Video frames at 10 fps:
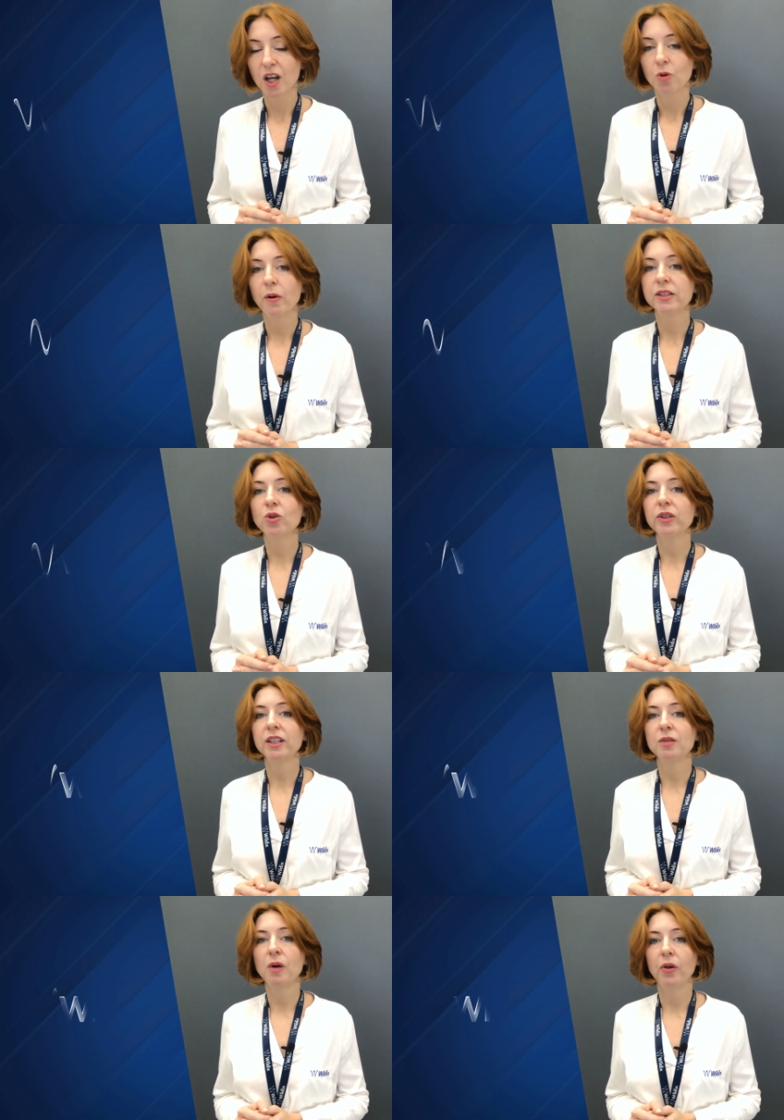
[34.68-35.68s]
We're
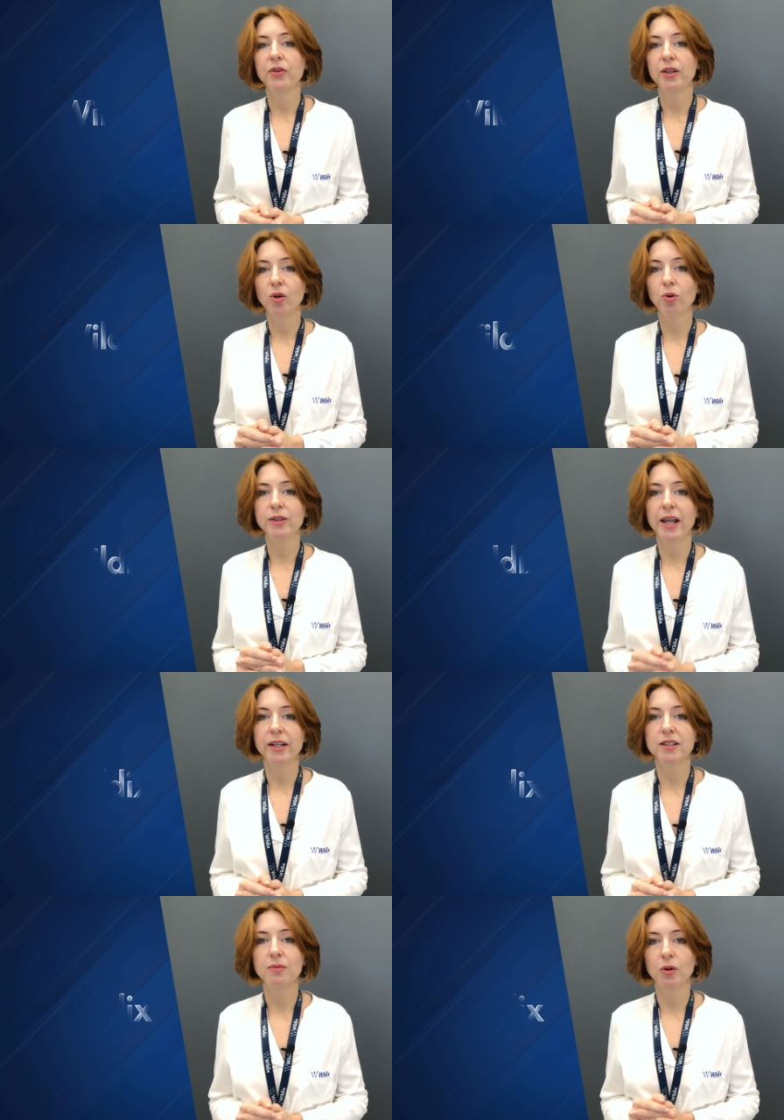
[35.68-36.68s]
talking about the old
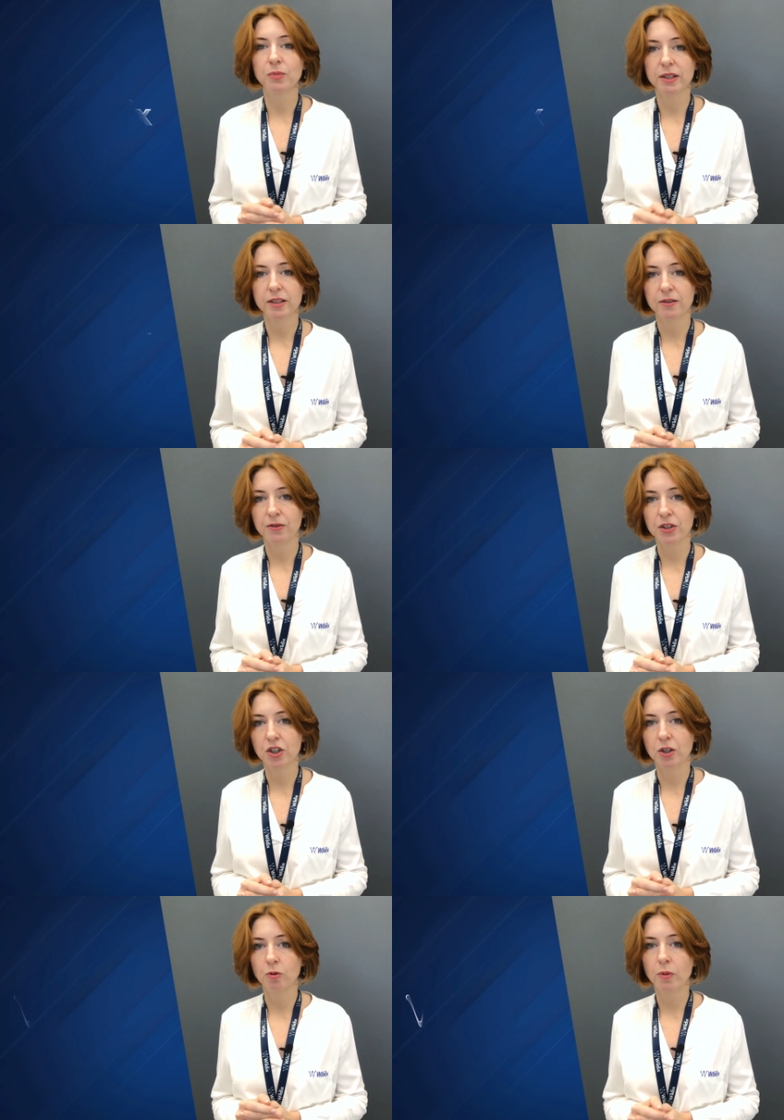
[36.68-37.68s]
legacy mobility
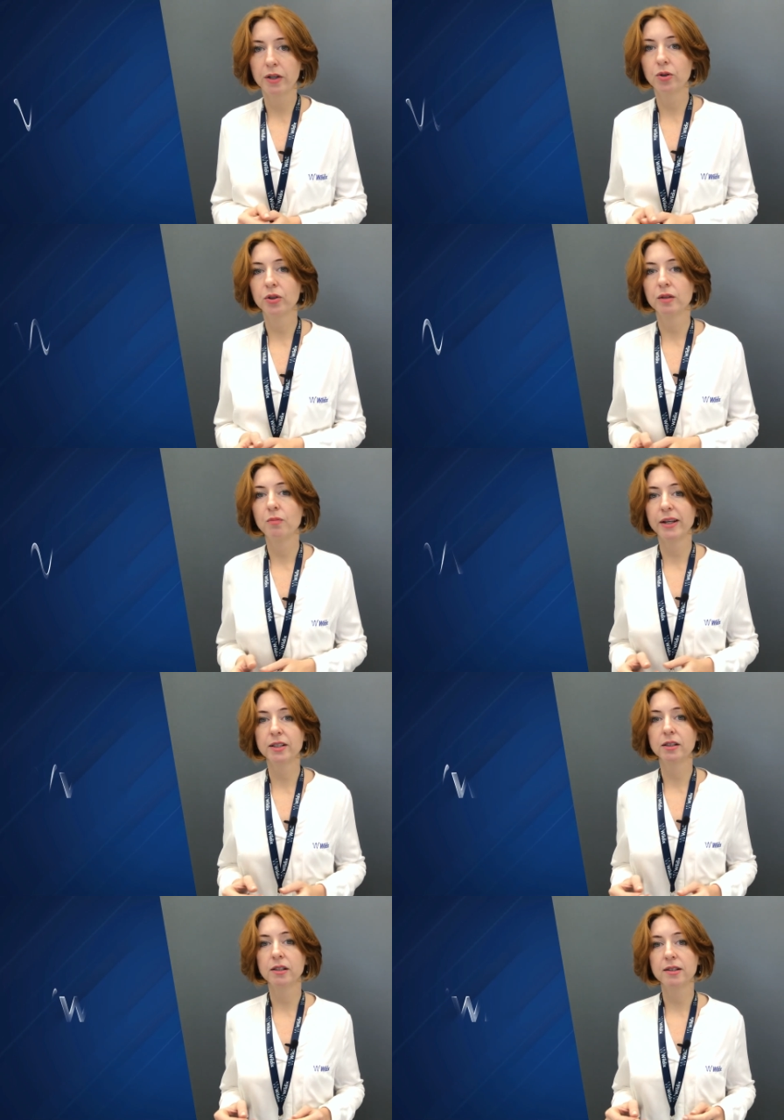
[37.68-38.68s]
feature, where you can
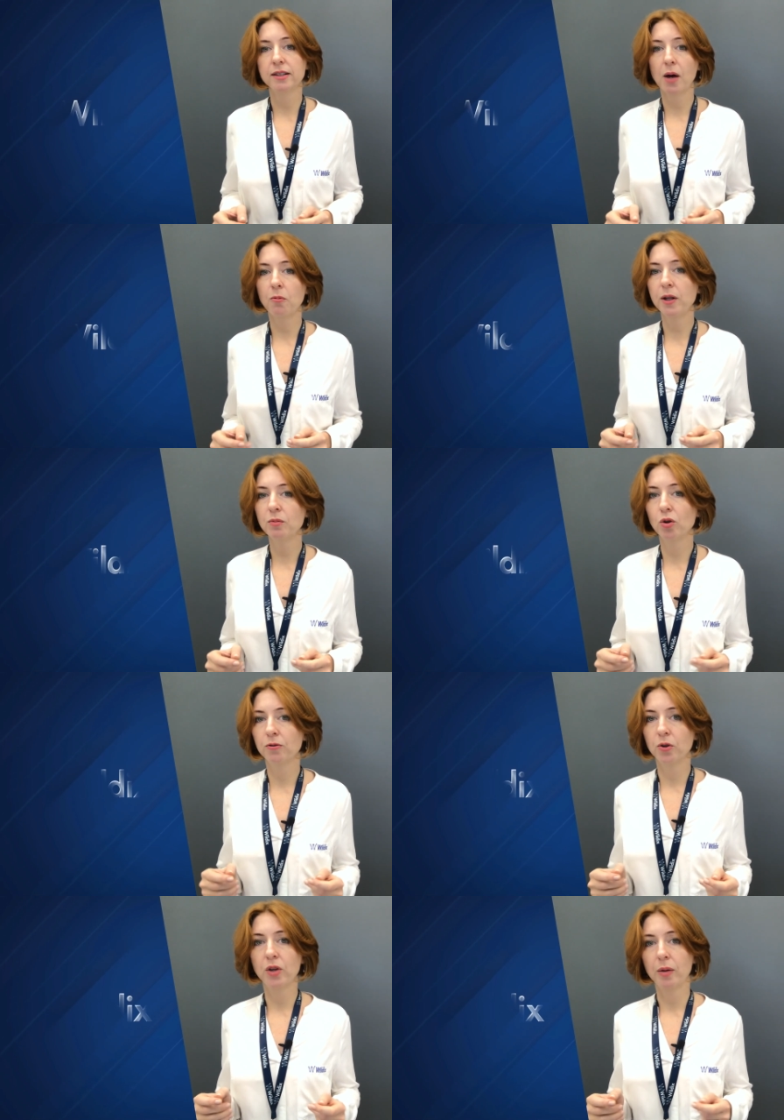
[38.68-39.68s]
basically set up one more
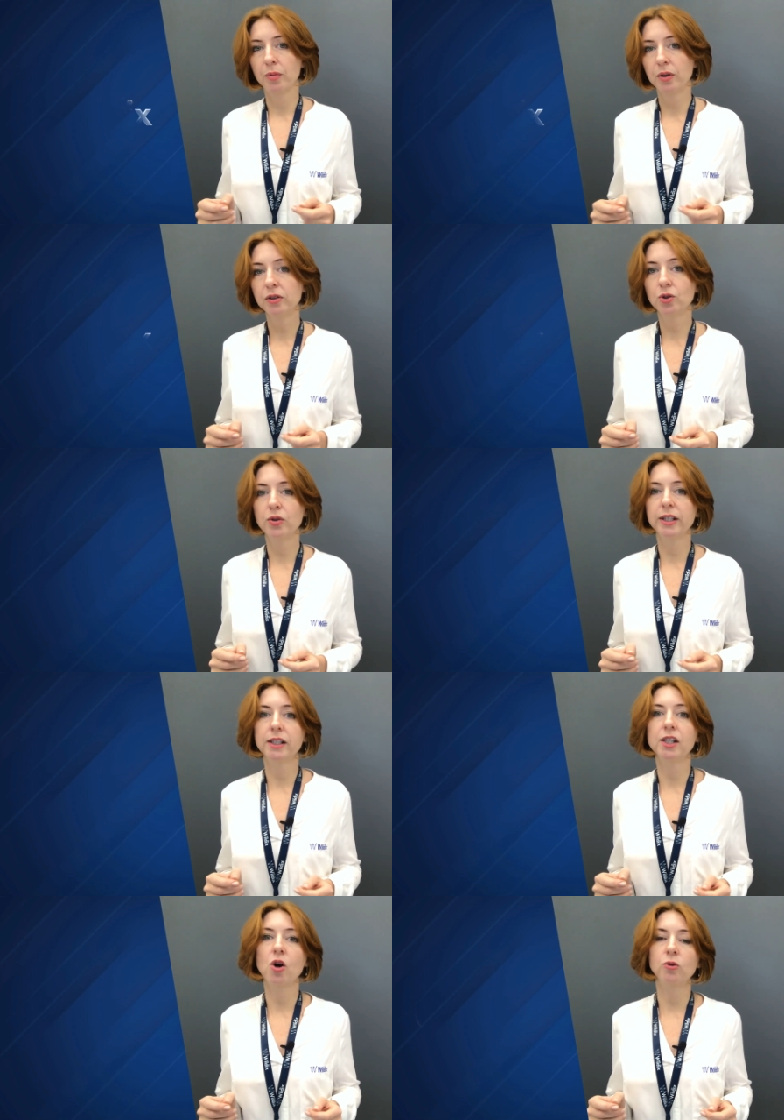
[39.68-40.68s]
phone number to ring
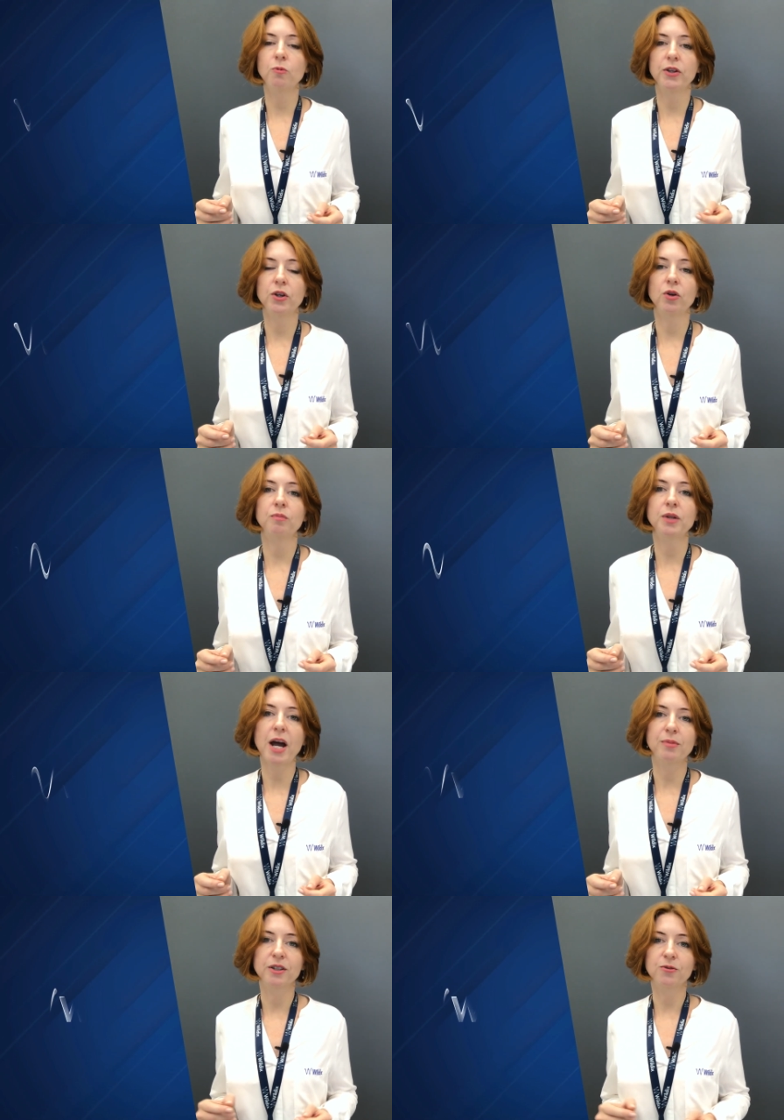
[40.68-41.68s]
along with your
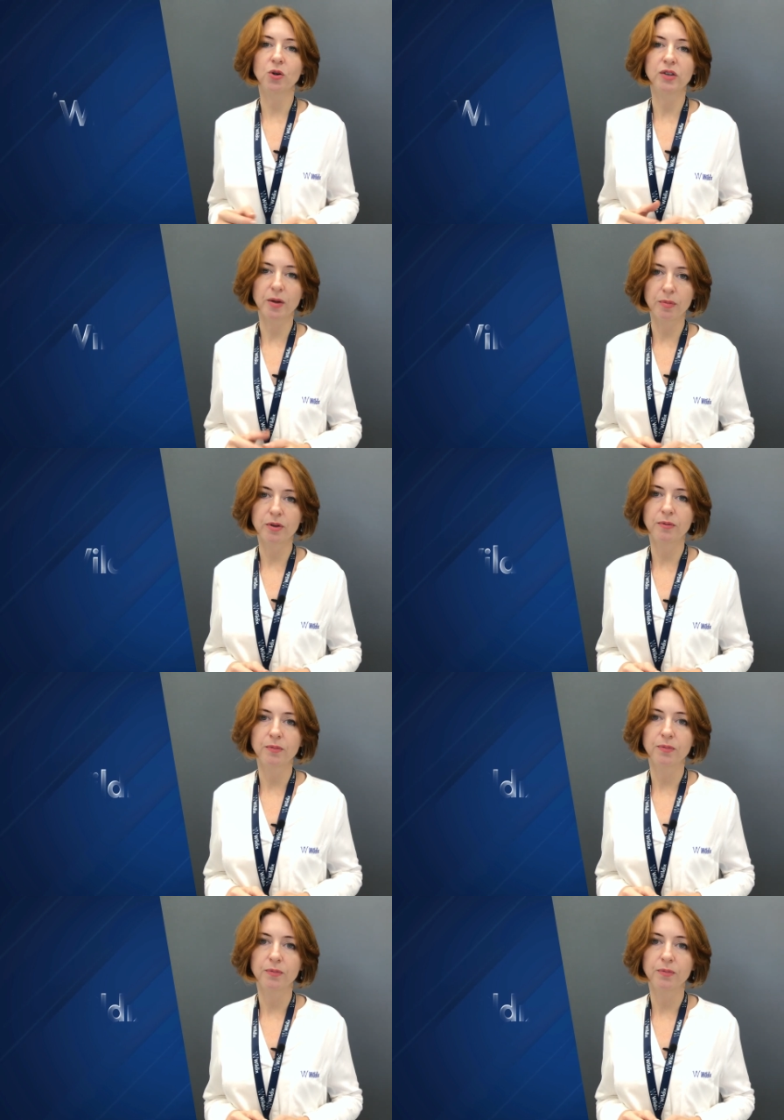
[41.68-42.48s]
primary phone number.